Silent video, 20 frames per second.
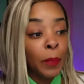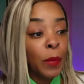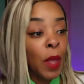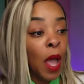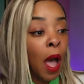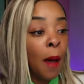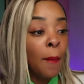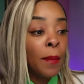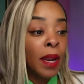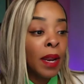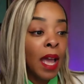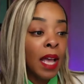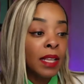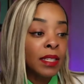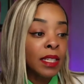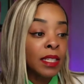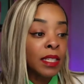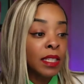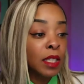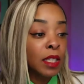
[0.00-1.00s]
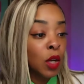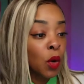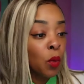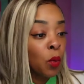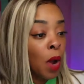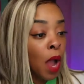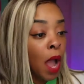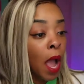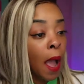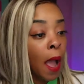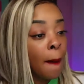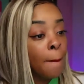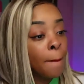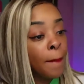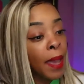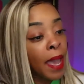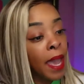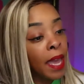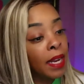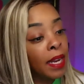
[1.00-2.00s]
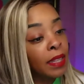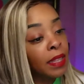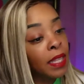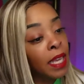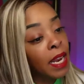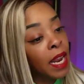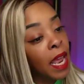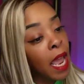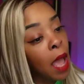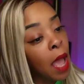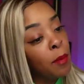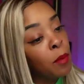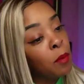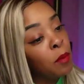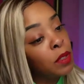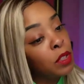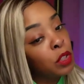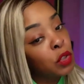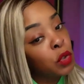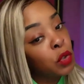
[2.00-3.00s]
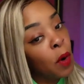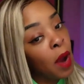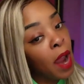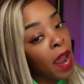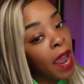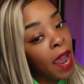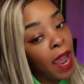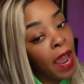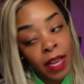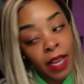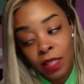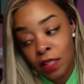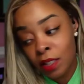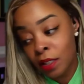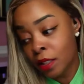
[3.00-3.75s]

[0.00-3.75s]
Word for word: Um, says, Lil Rod, mad at that album was trash.